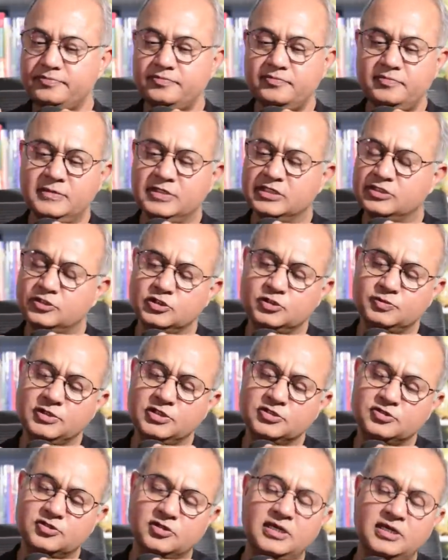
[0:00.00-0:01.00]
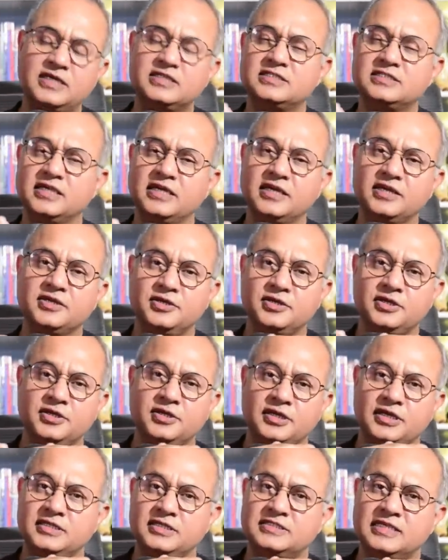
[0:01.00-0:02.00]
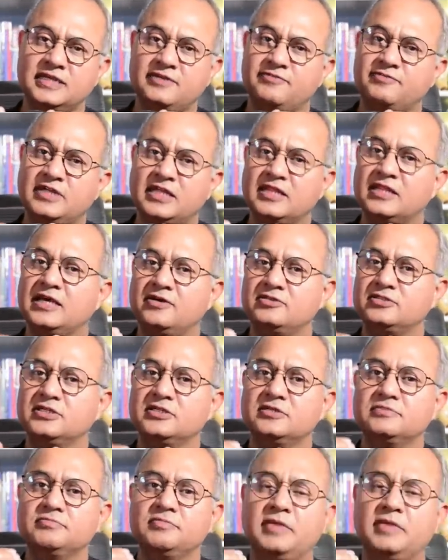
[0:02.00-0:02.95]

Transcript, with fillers: excuse me. So let's say instead of 10,000,